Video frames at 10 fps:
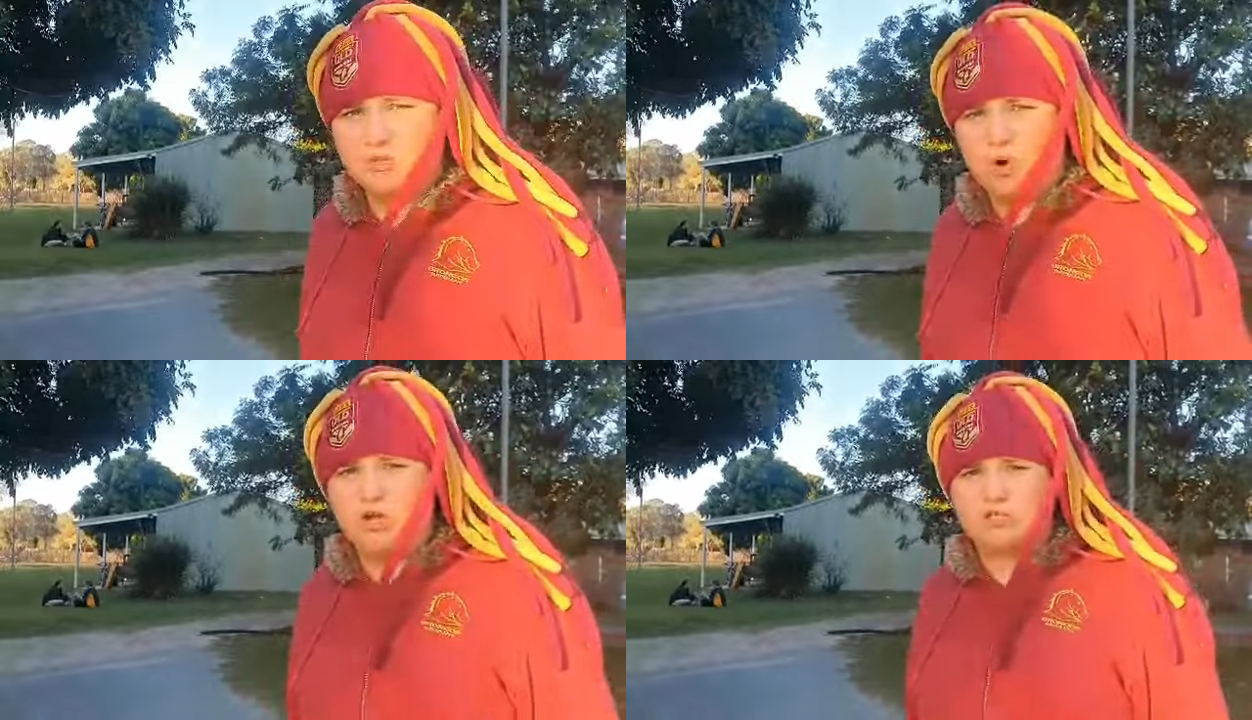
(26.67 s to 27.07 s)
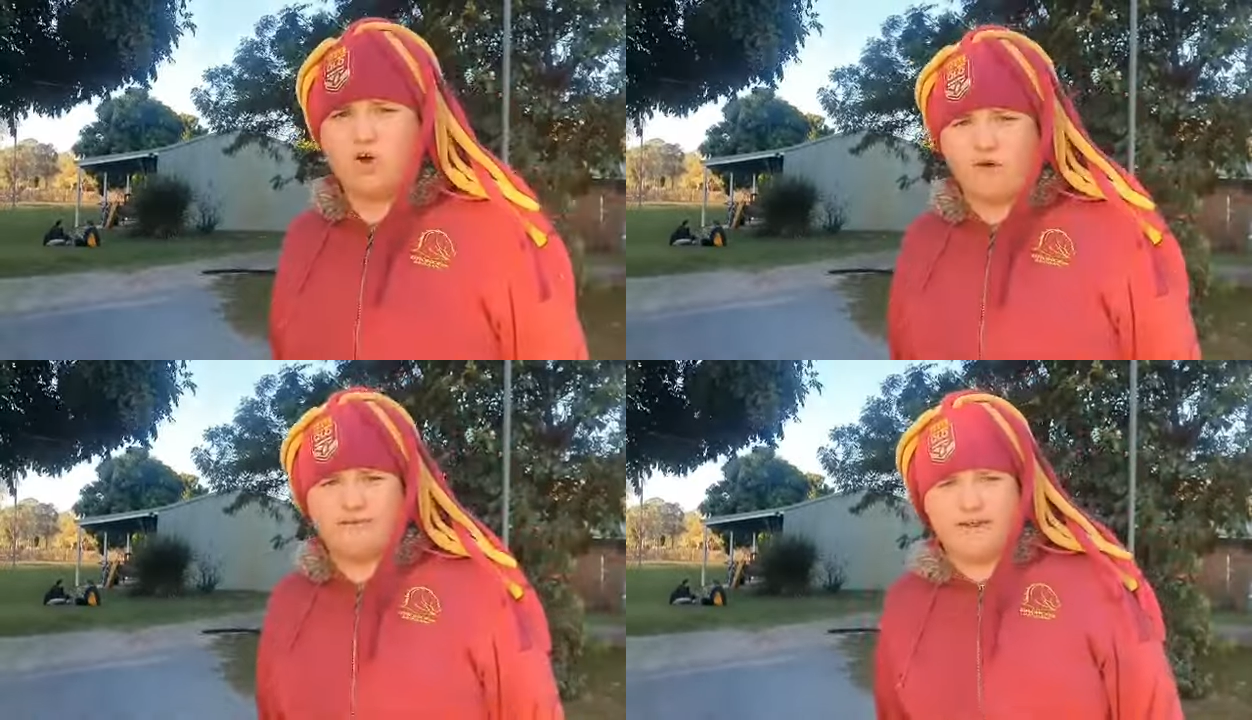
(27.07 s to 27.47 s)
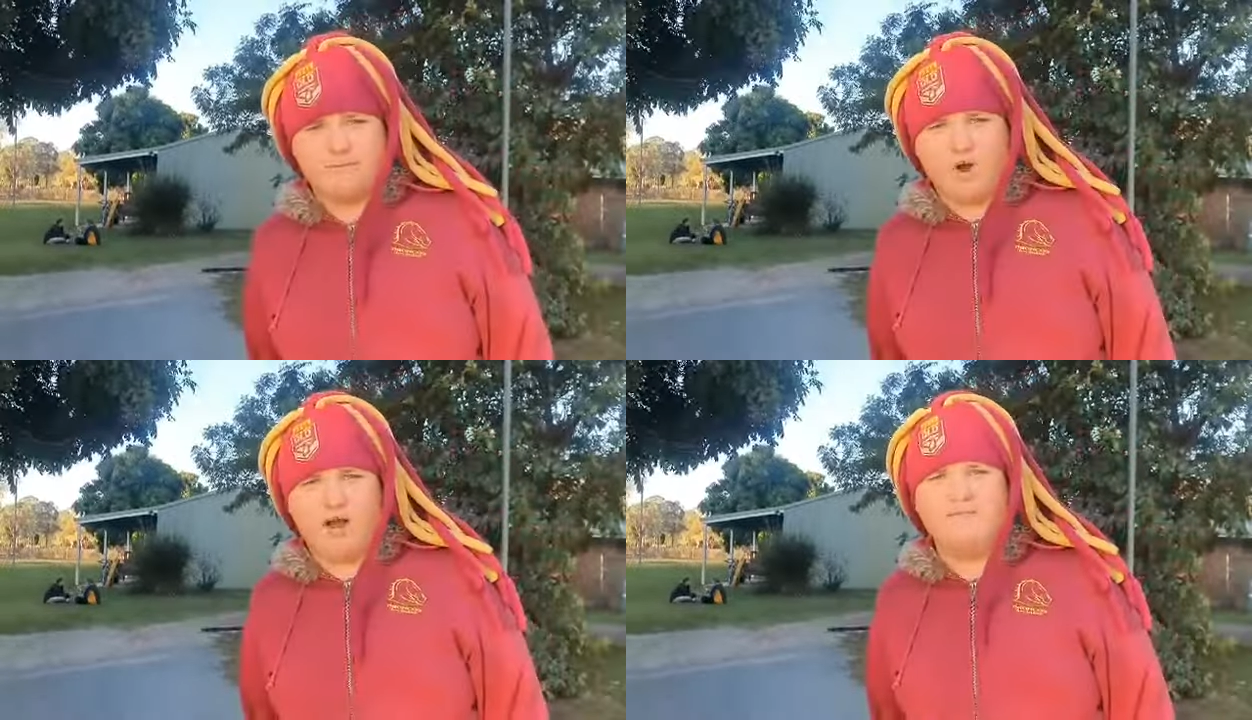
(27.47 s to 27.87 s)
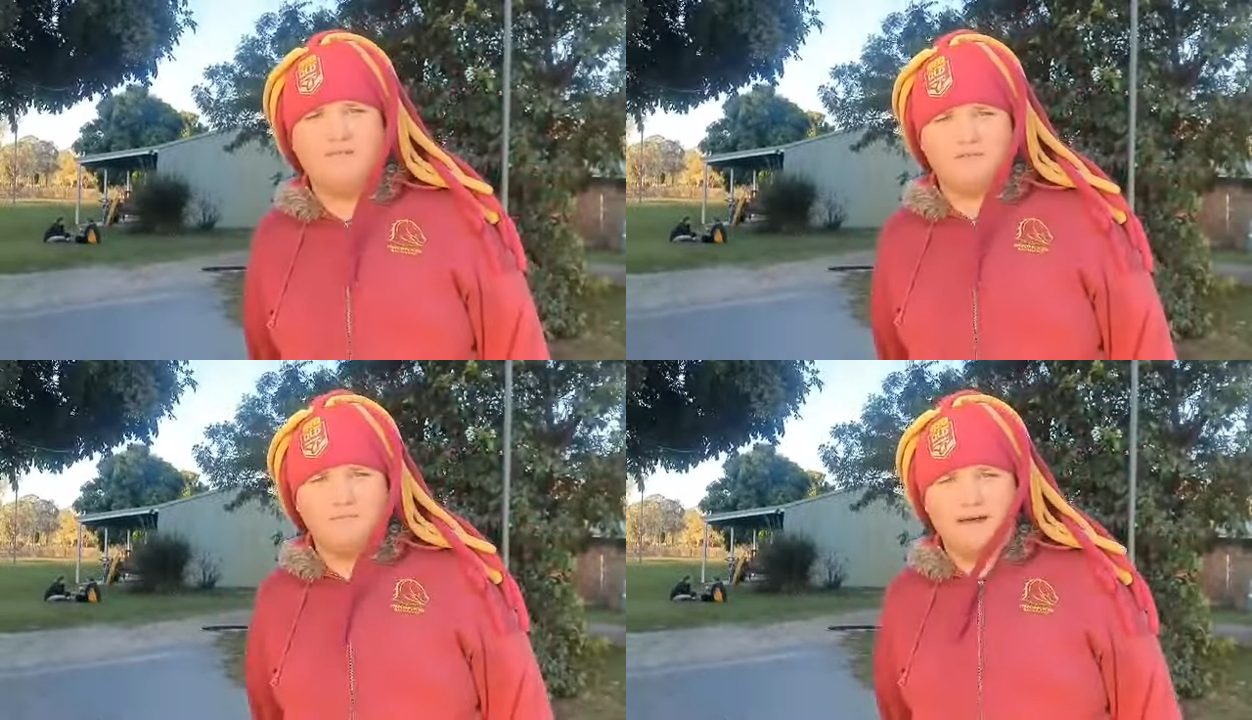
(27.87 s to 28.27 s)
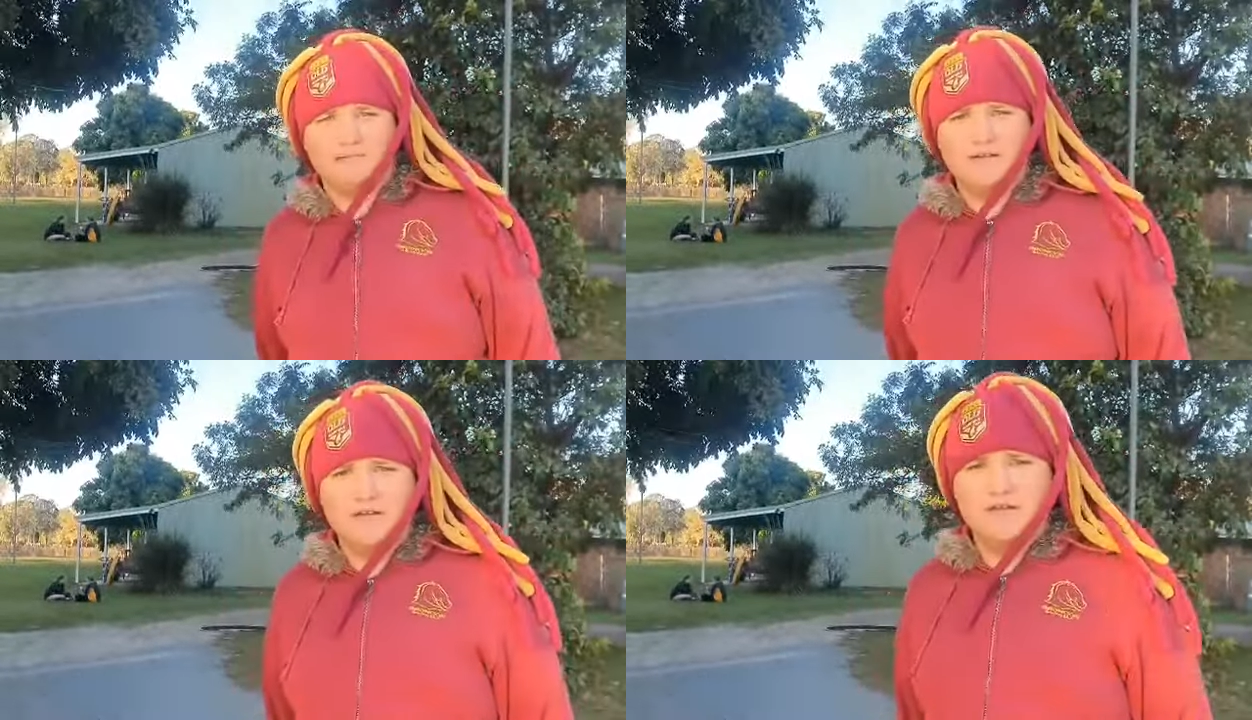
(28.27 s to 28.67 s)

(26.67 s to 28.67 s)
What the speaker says: the worst goddamn guy I've ever met.